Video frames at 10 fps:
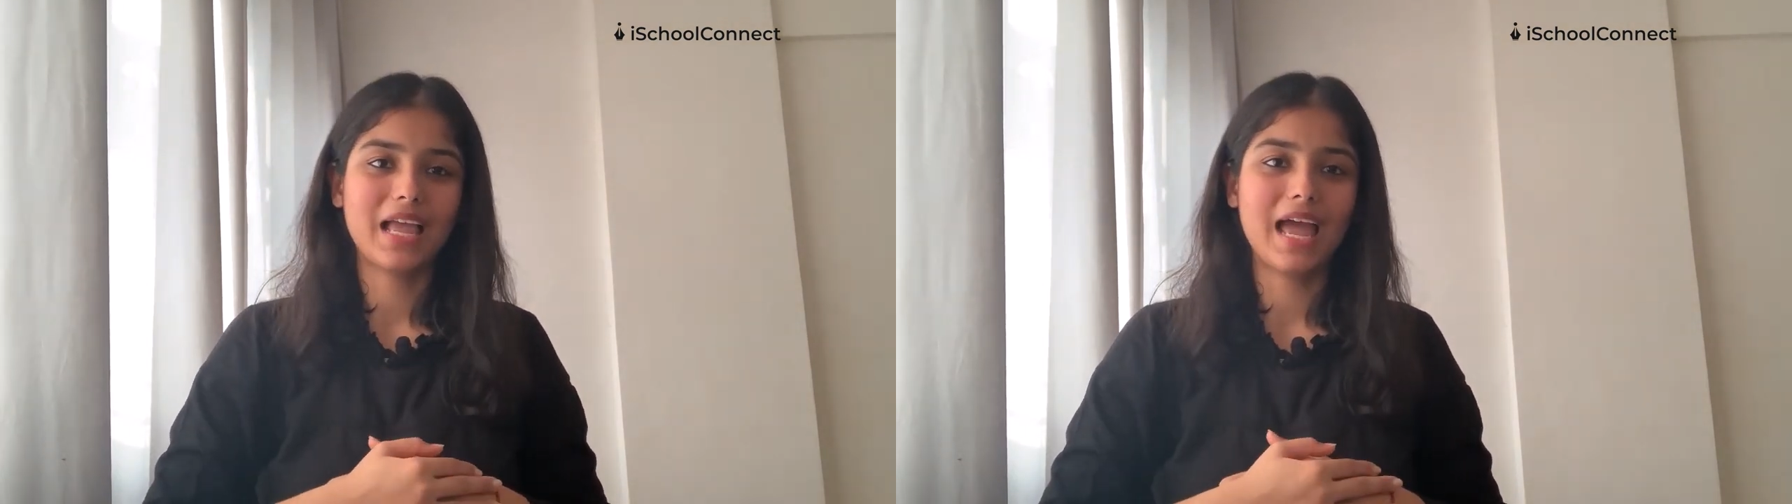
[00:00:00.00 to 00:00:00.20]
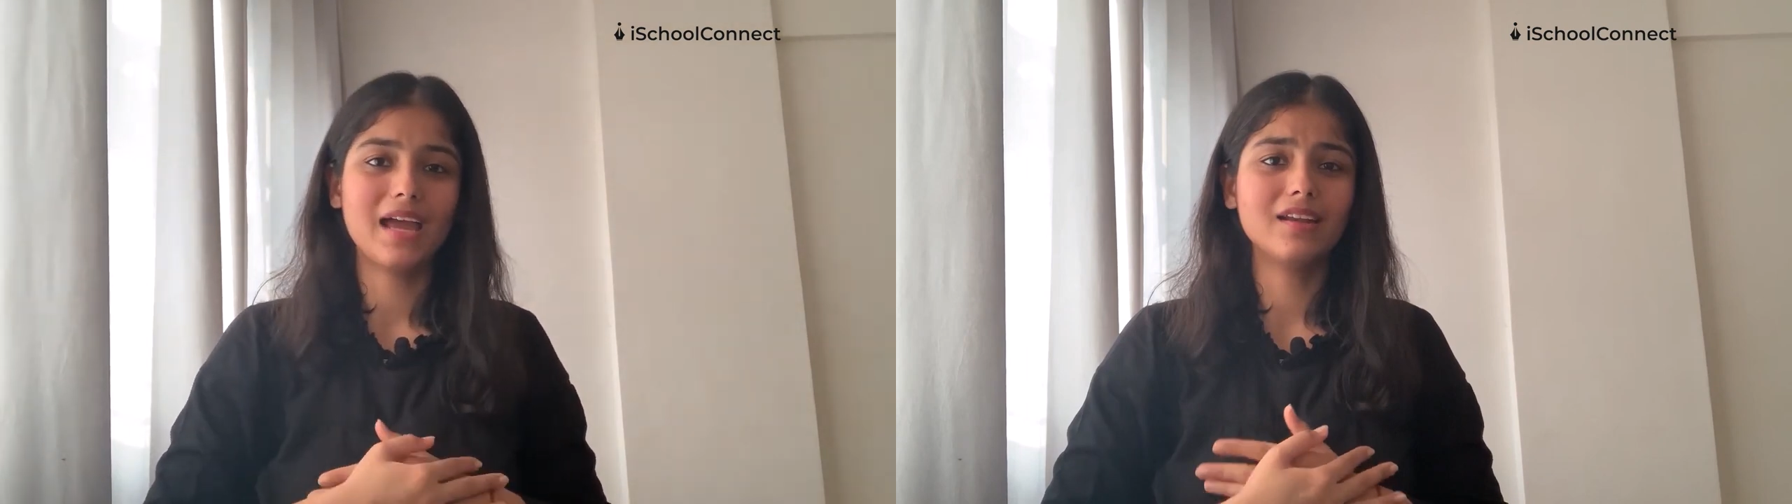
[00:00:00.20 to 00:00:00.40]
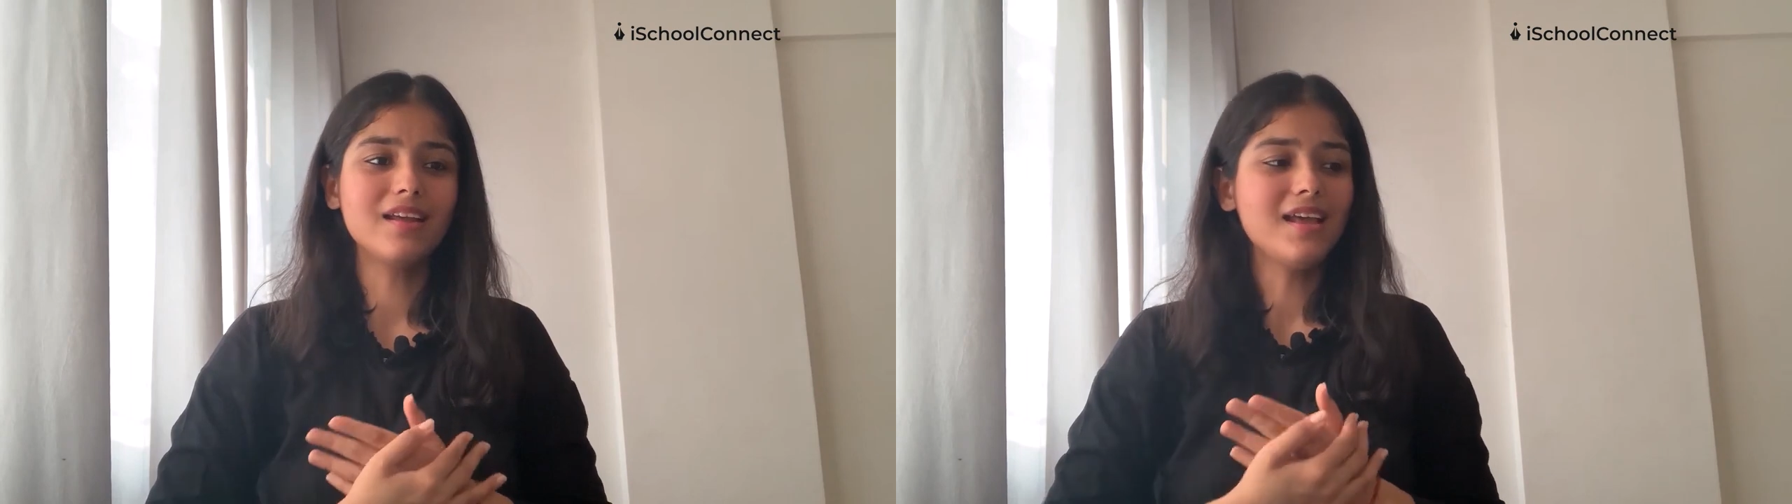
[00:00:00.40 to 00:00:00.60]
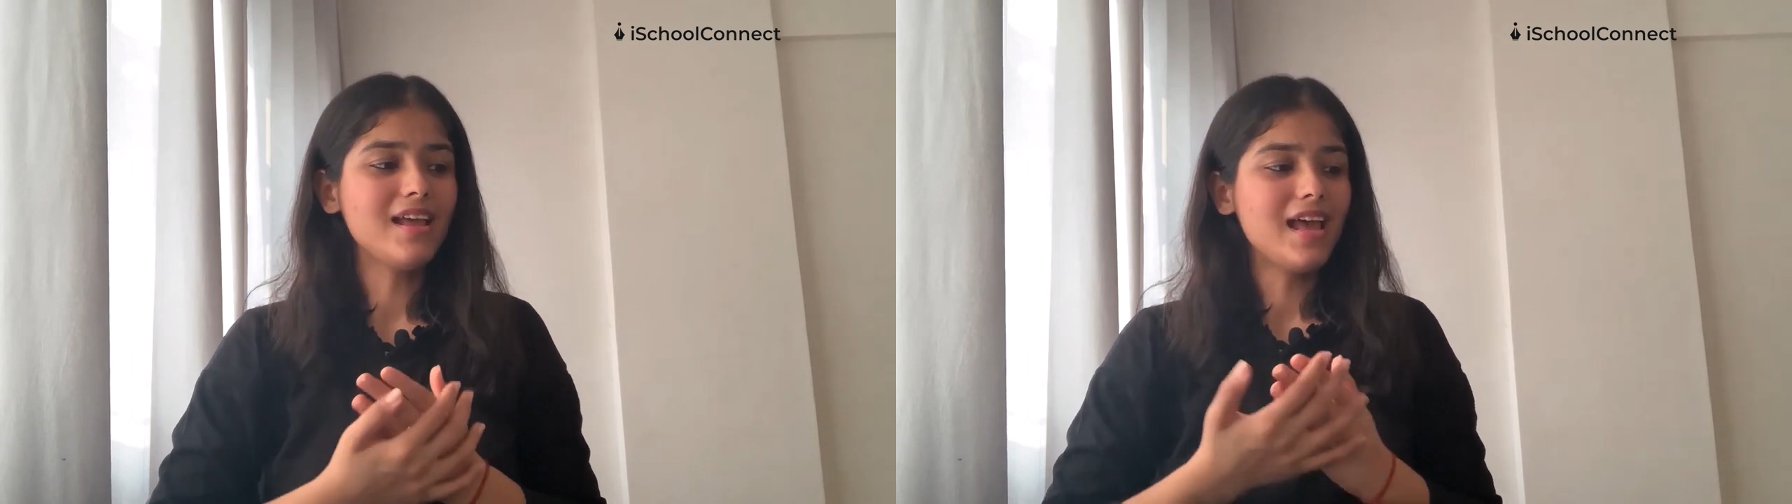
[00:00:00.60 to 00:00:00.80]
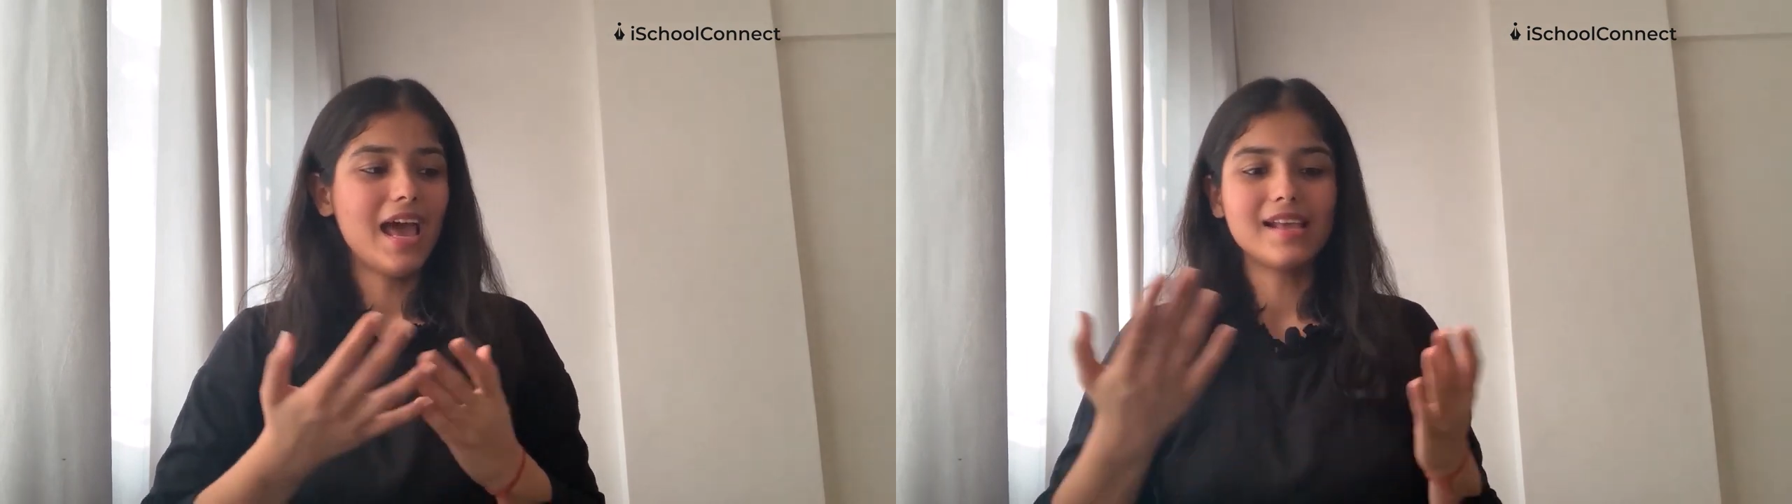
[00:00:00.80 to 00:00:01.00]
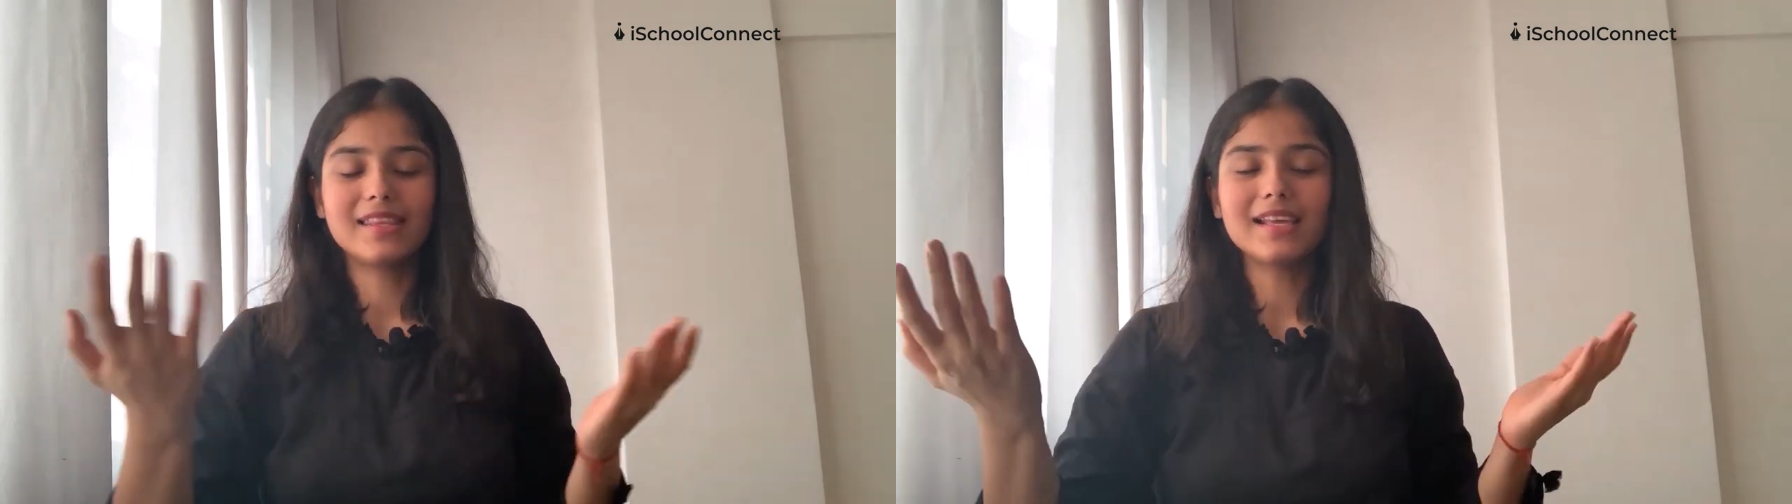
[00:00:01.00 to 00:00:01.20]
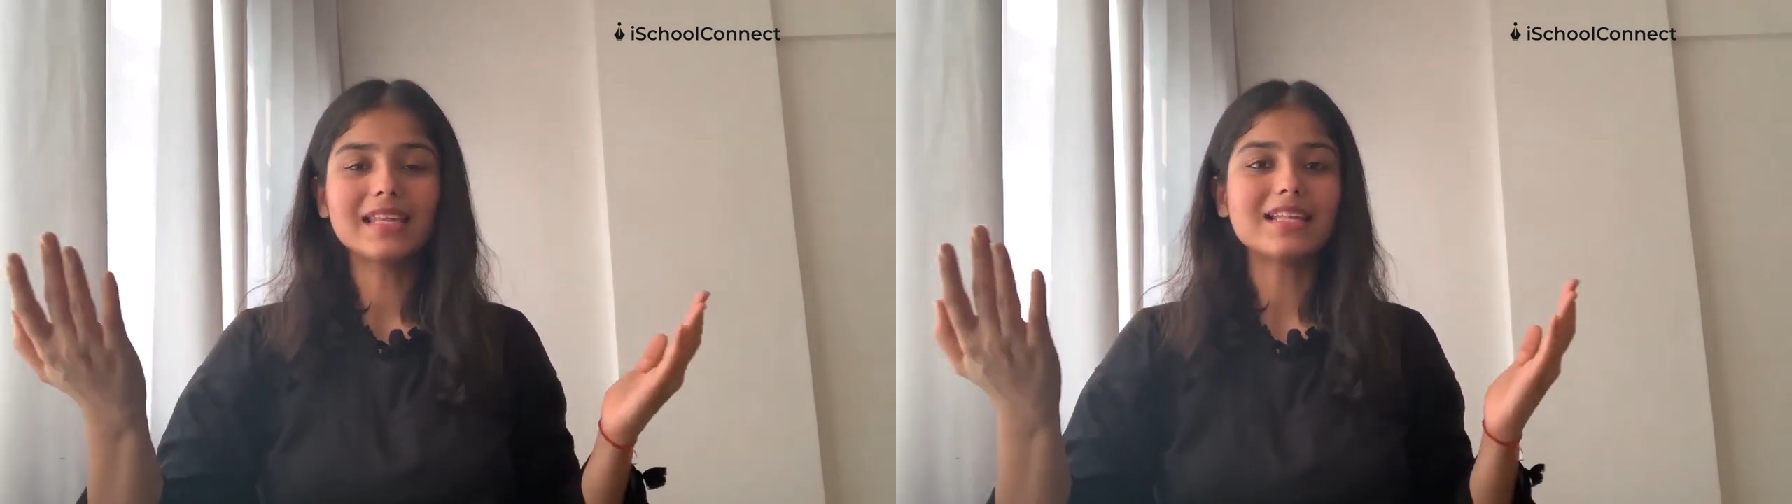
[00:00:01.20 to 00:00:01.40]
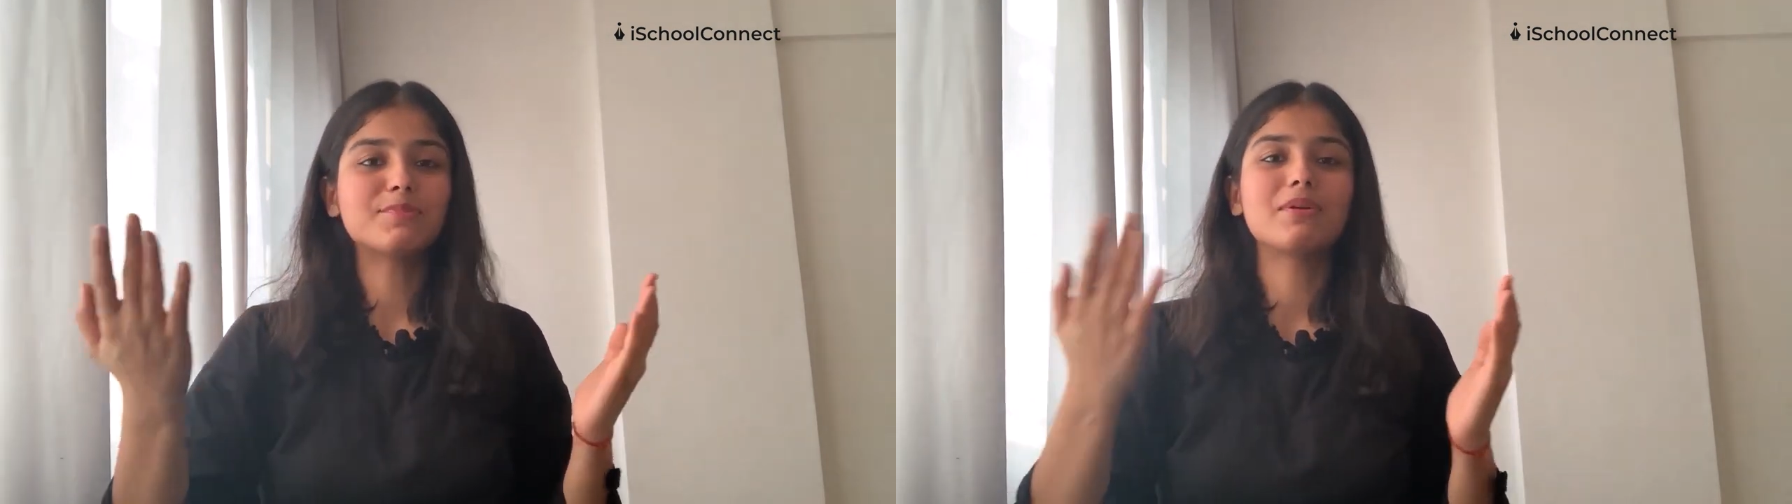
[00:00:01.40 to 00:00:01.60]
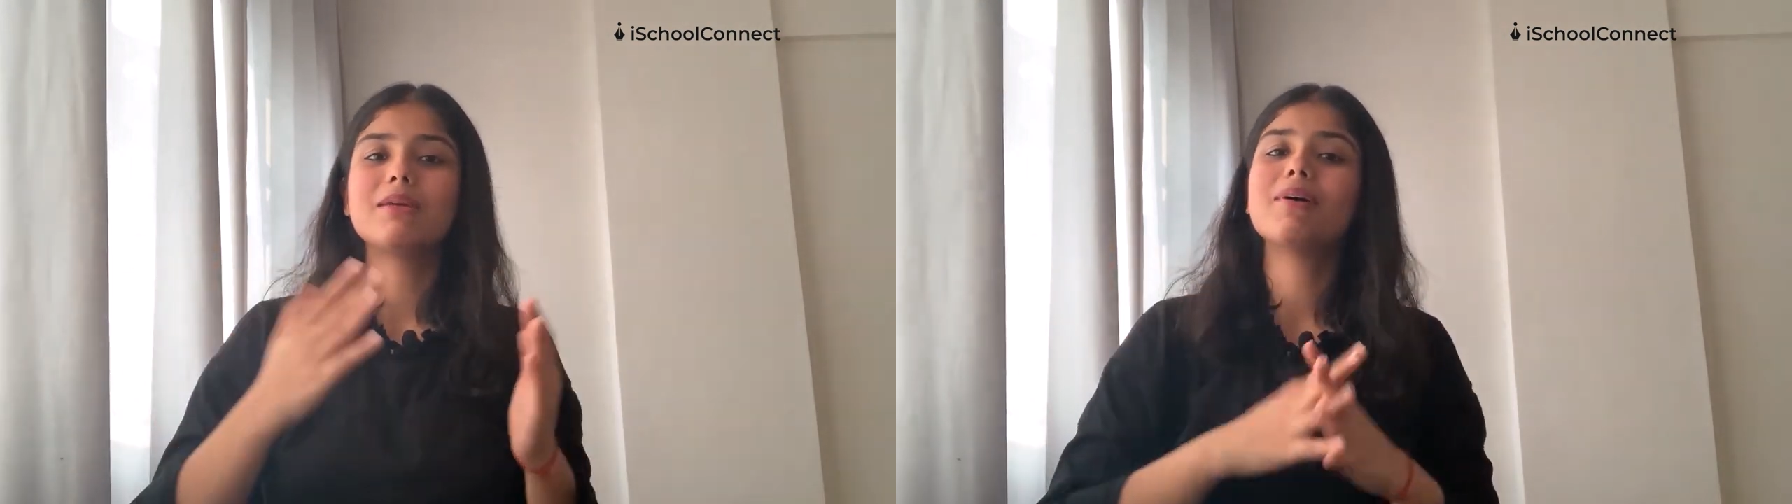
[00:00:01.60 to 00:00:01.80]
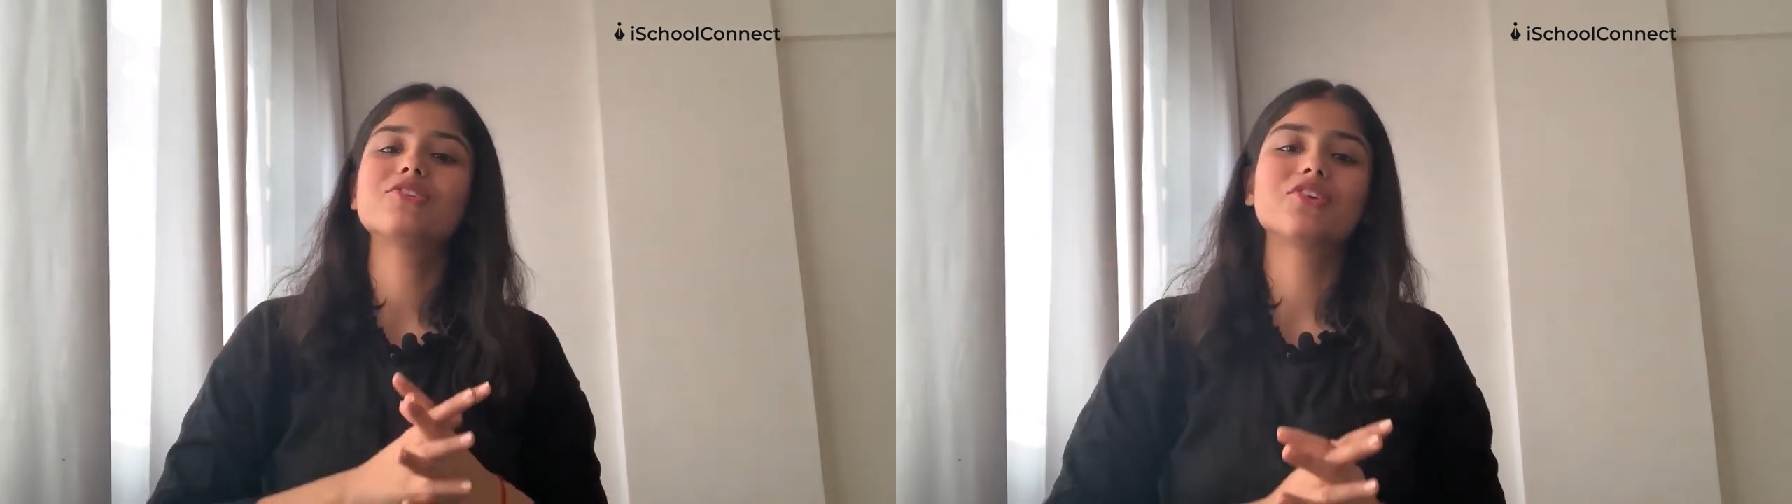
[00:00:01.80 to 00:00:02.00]
And I think that's
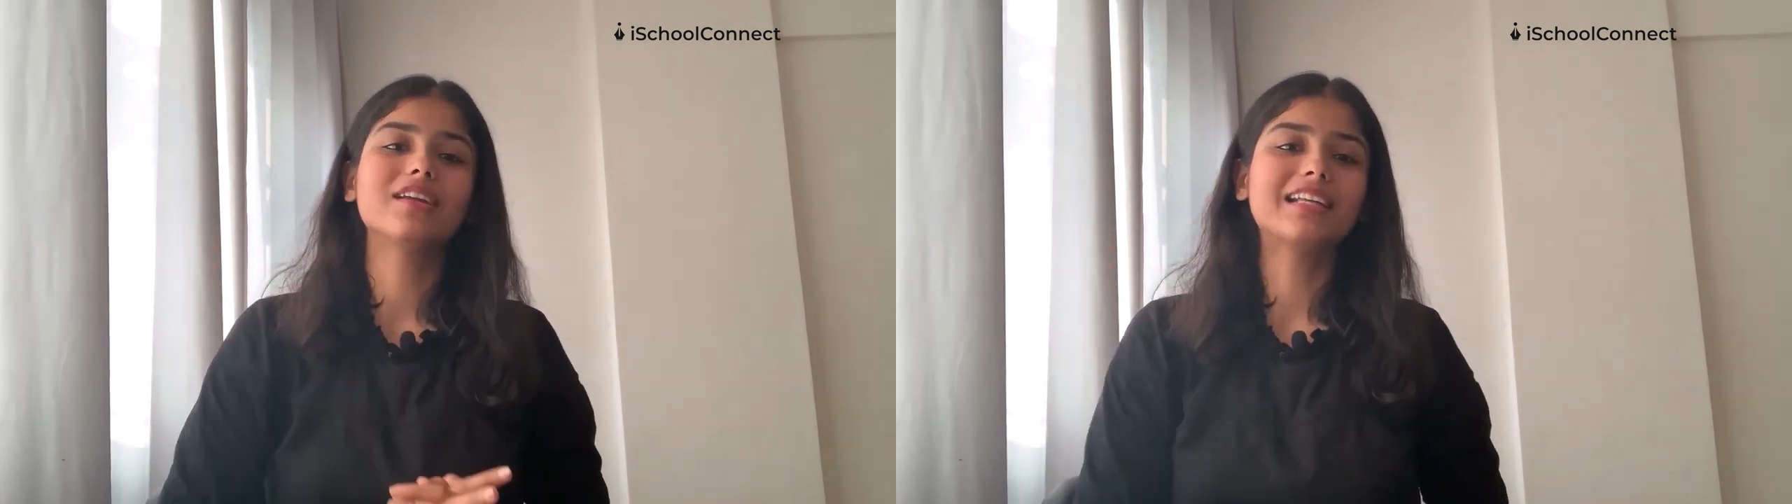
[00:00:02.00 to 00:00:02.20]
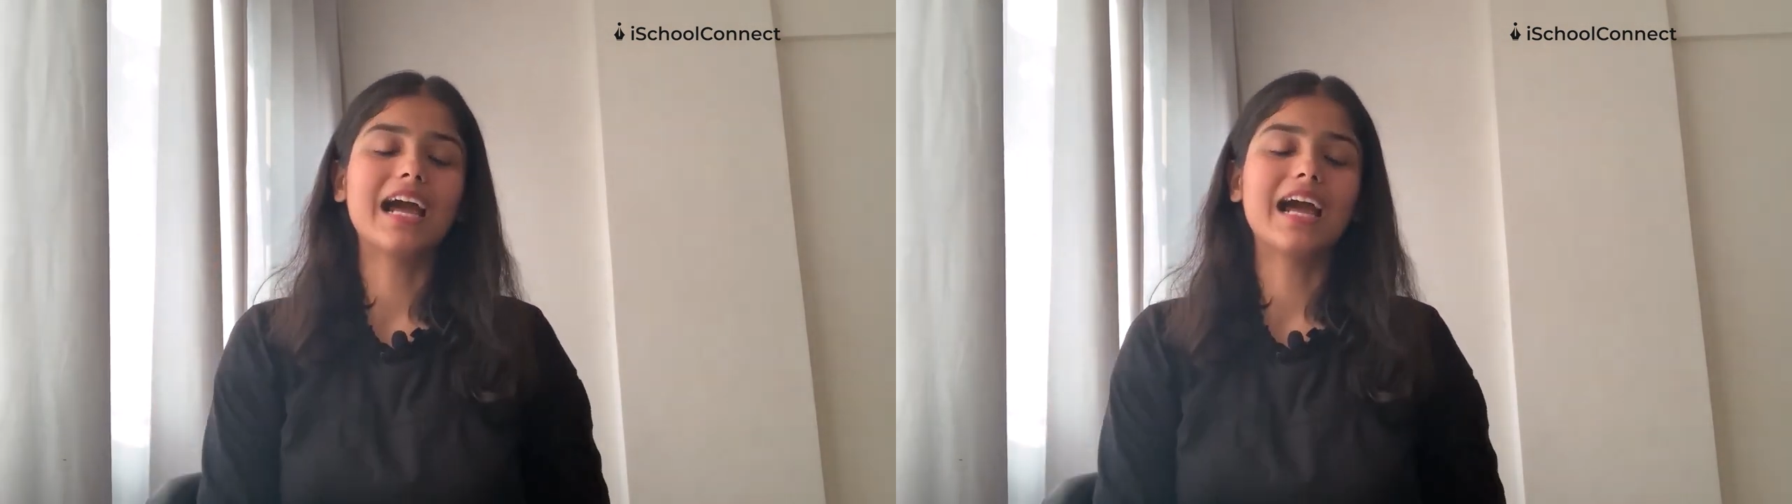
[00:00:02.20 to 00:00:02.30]
pretty much it,